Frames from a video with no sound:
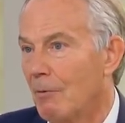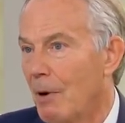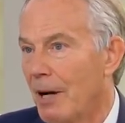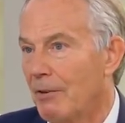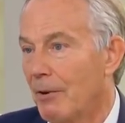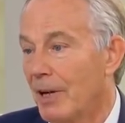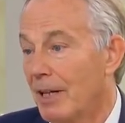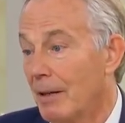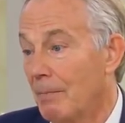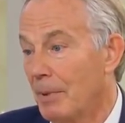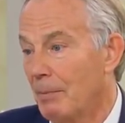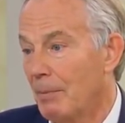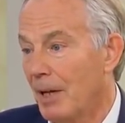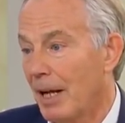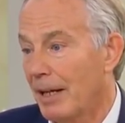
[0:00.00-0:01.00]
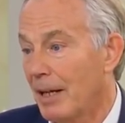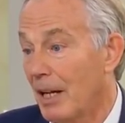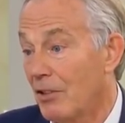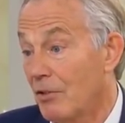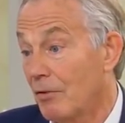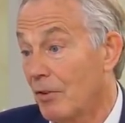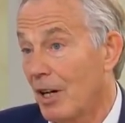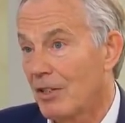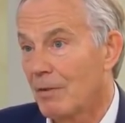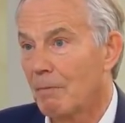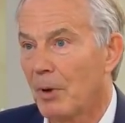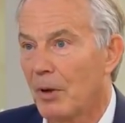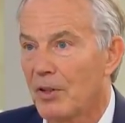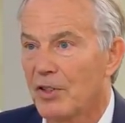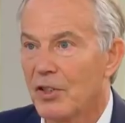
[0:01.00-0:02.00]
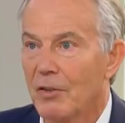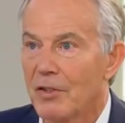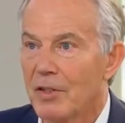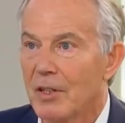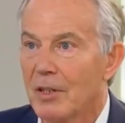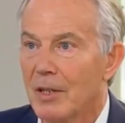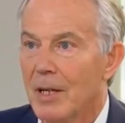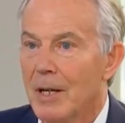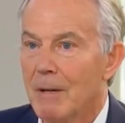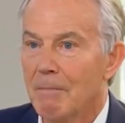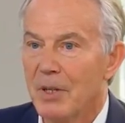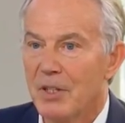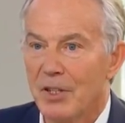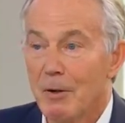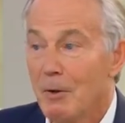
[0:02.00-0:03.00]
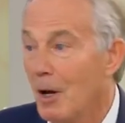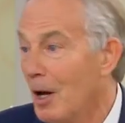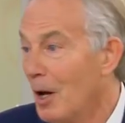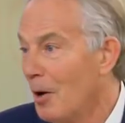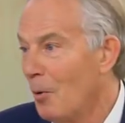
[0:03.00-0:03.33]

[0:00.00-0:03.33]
rhetoric that people like Nigel Farage and Boris Johnson pursue,